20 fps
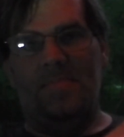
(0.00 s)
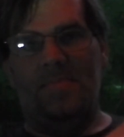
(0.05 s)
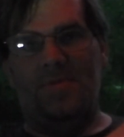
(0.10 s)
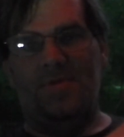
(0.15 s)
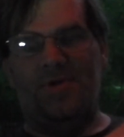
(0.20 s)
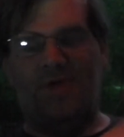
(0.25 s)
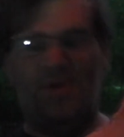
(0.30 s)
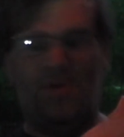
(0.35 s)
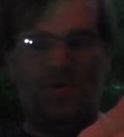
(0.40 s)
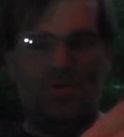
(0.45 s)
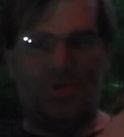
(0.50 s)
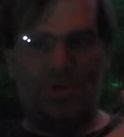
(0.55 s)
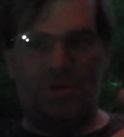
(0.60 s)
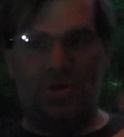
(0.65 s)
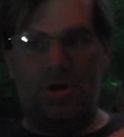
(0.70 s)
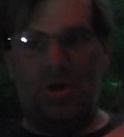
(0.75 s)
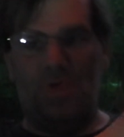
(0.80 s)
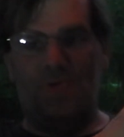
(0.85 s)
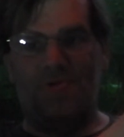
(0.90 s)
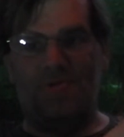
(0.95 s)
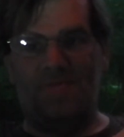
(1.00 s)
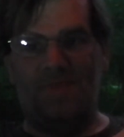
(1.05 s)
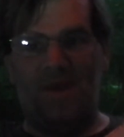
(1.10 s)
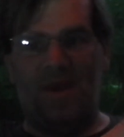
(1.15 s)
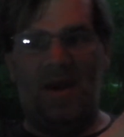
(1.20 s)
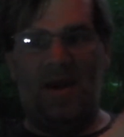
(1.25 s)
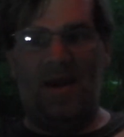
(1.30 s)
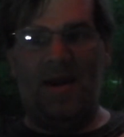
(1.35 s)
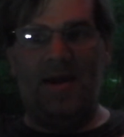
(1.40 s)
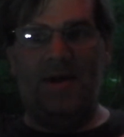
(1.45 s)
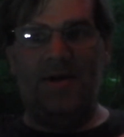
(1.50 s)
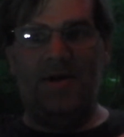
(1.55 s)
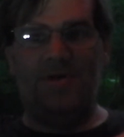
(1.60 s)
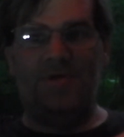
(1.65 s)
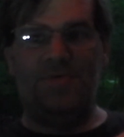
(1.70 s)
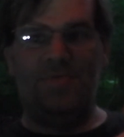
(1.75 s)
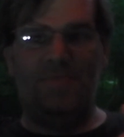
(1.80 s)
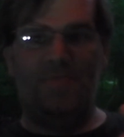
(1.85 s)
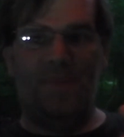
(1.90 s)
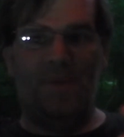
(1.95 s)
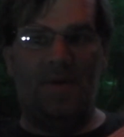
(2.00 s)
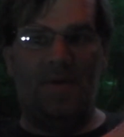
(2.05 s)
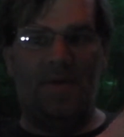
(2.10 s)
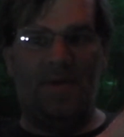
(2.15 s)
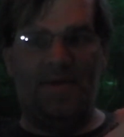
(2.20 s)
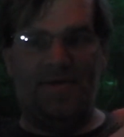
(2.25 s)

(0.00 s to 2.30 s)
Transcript: she was close to my age, but at the